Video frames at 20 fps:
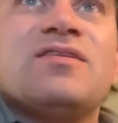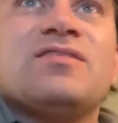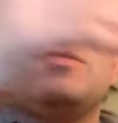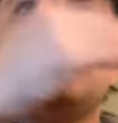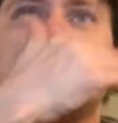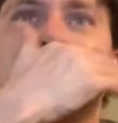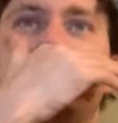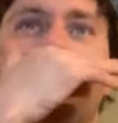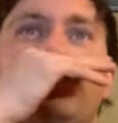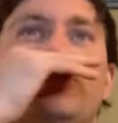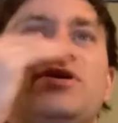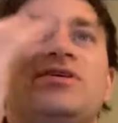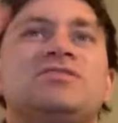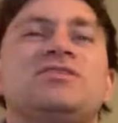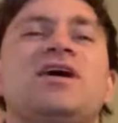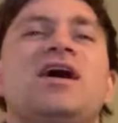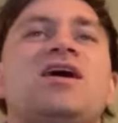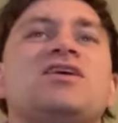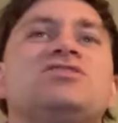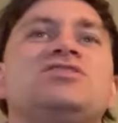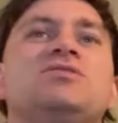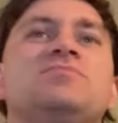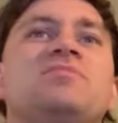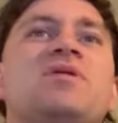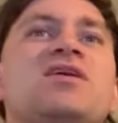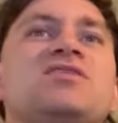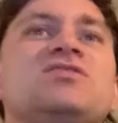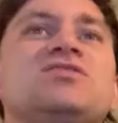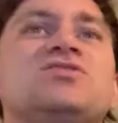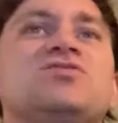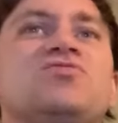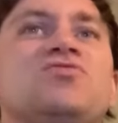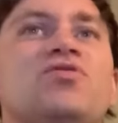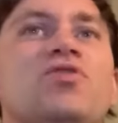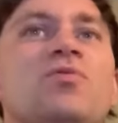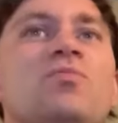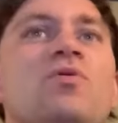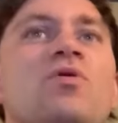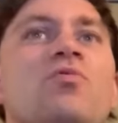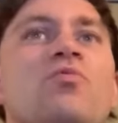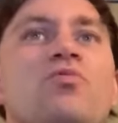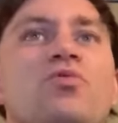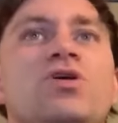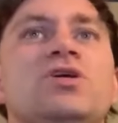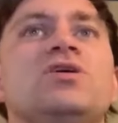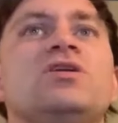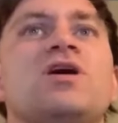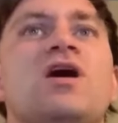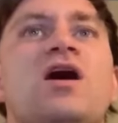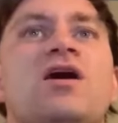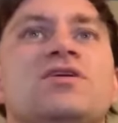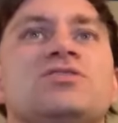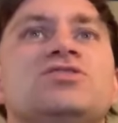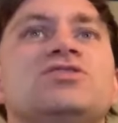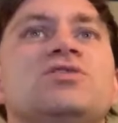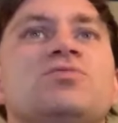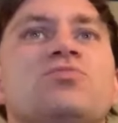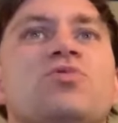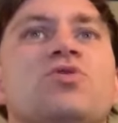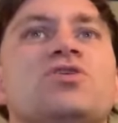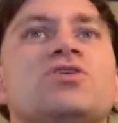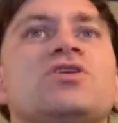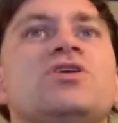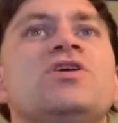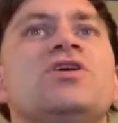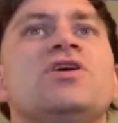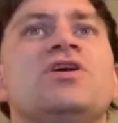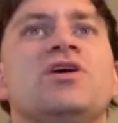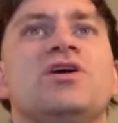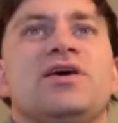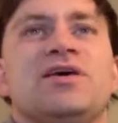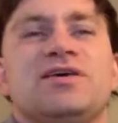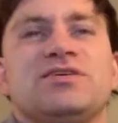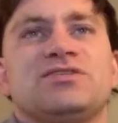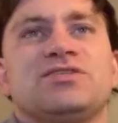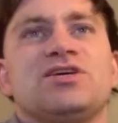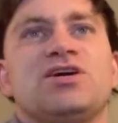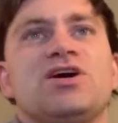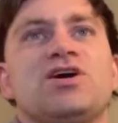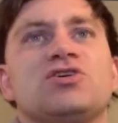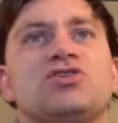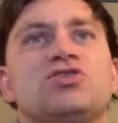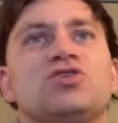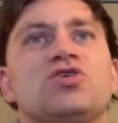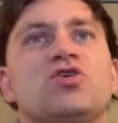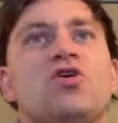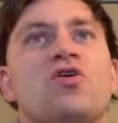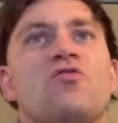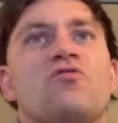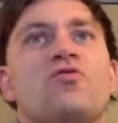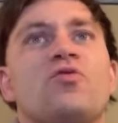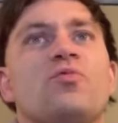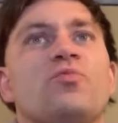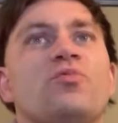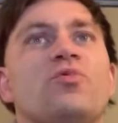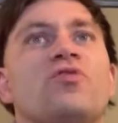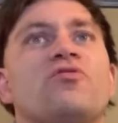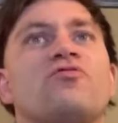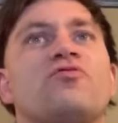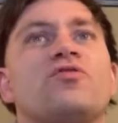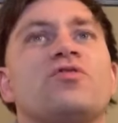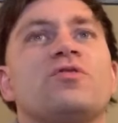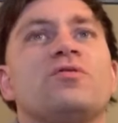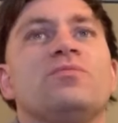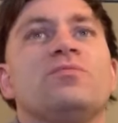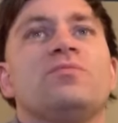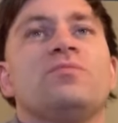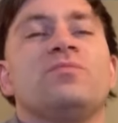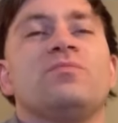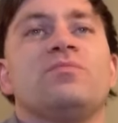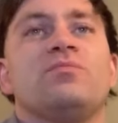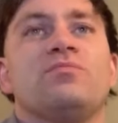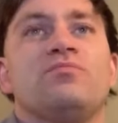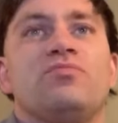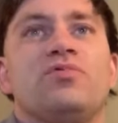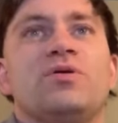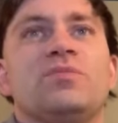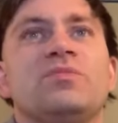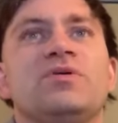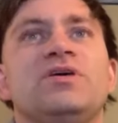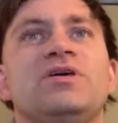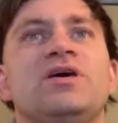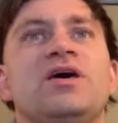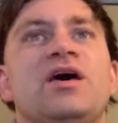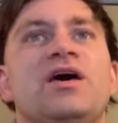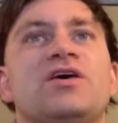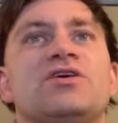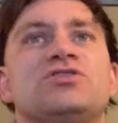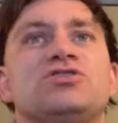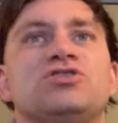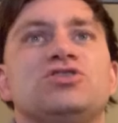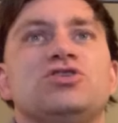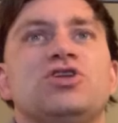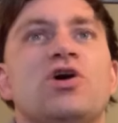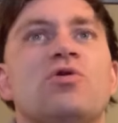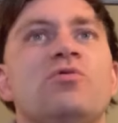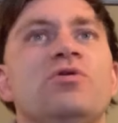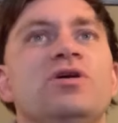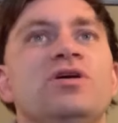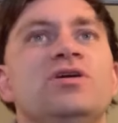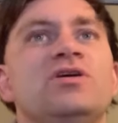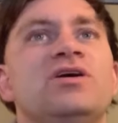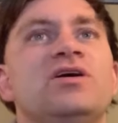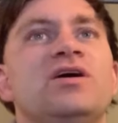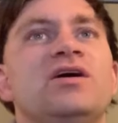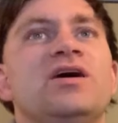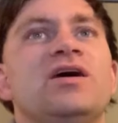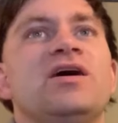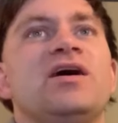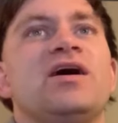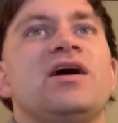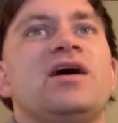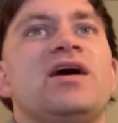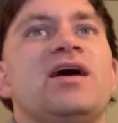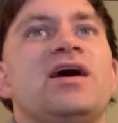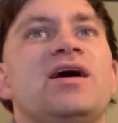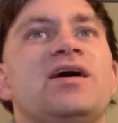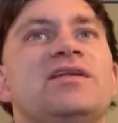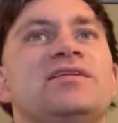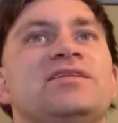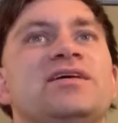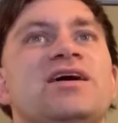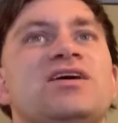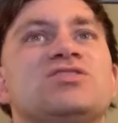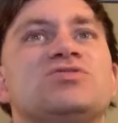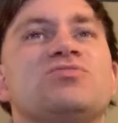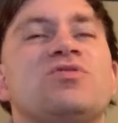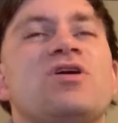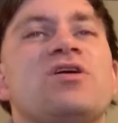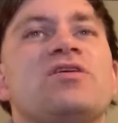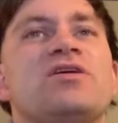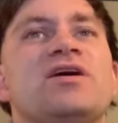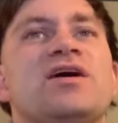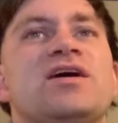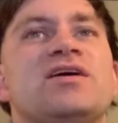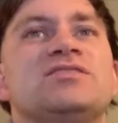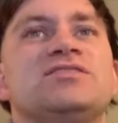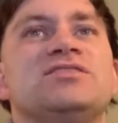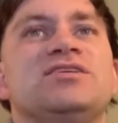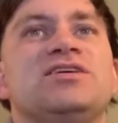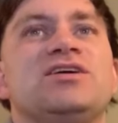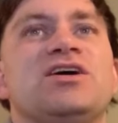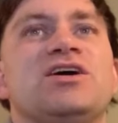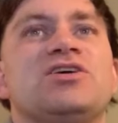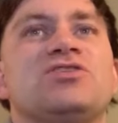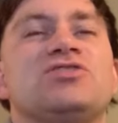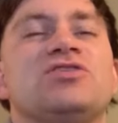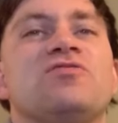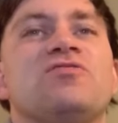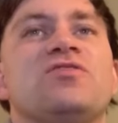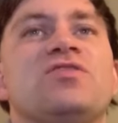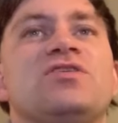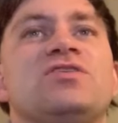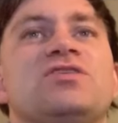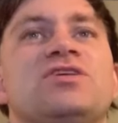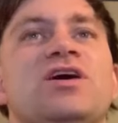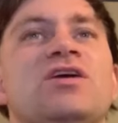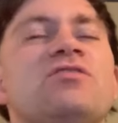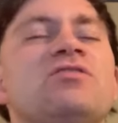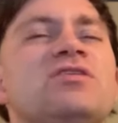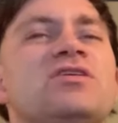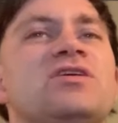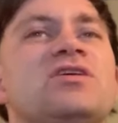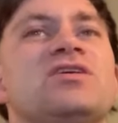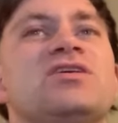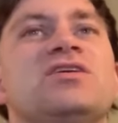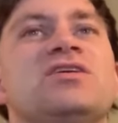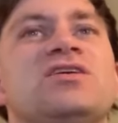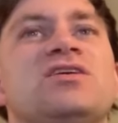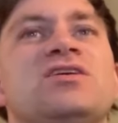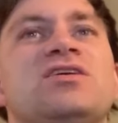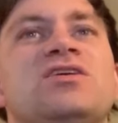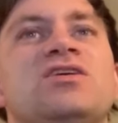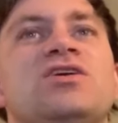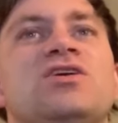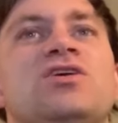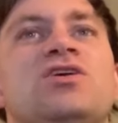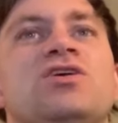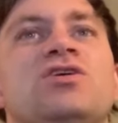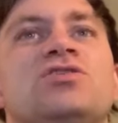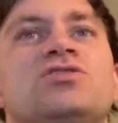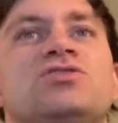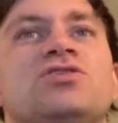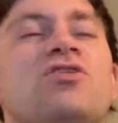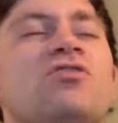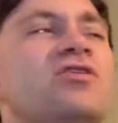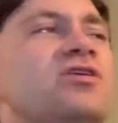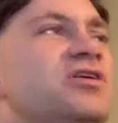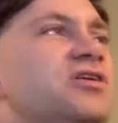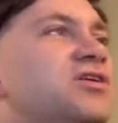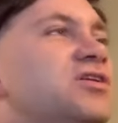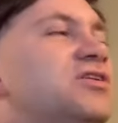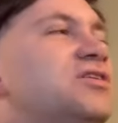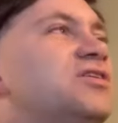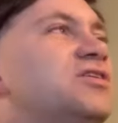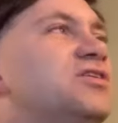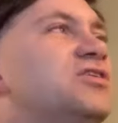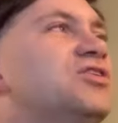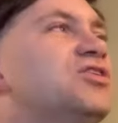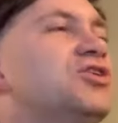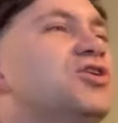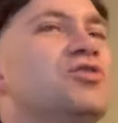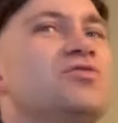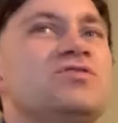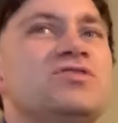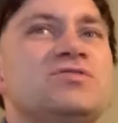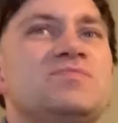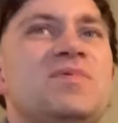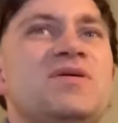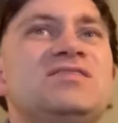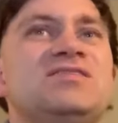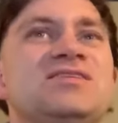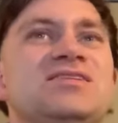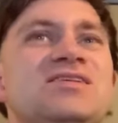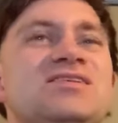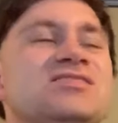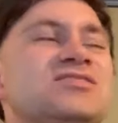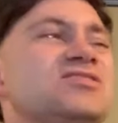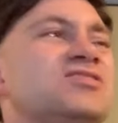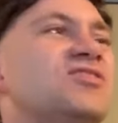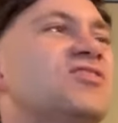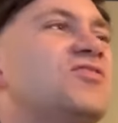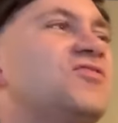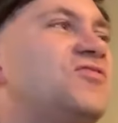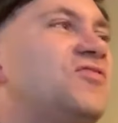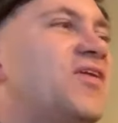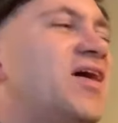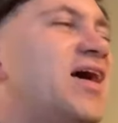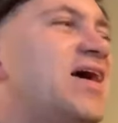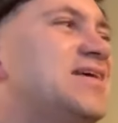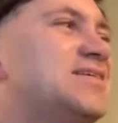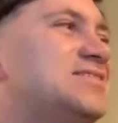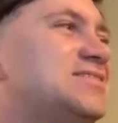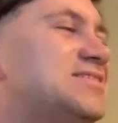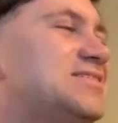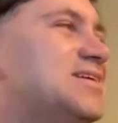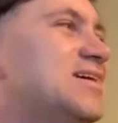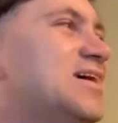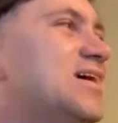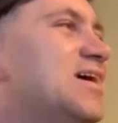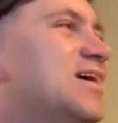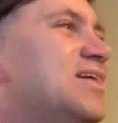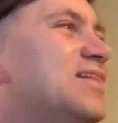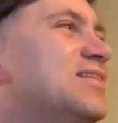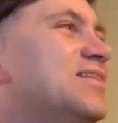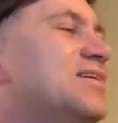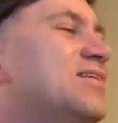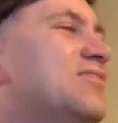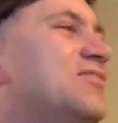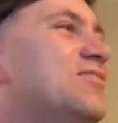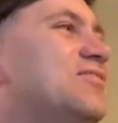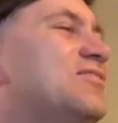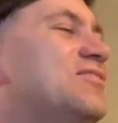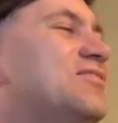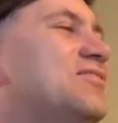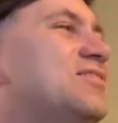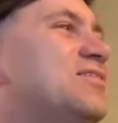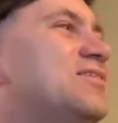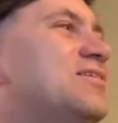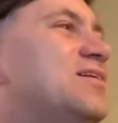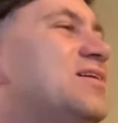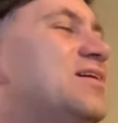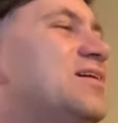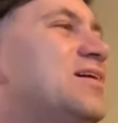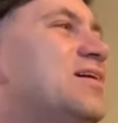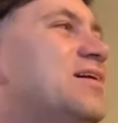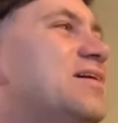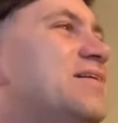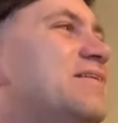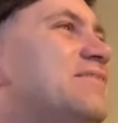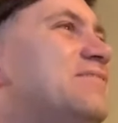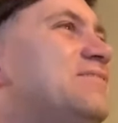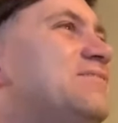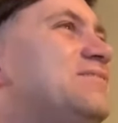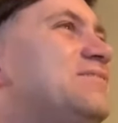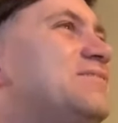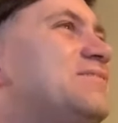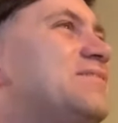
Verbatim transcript: some of the things that actually make this film really honestly work is the character of Wilford Brimley as Noah, and as well as the character of Tarek, Tarek, who is basically this little fast little um,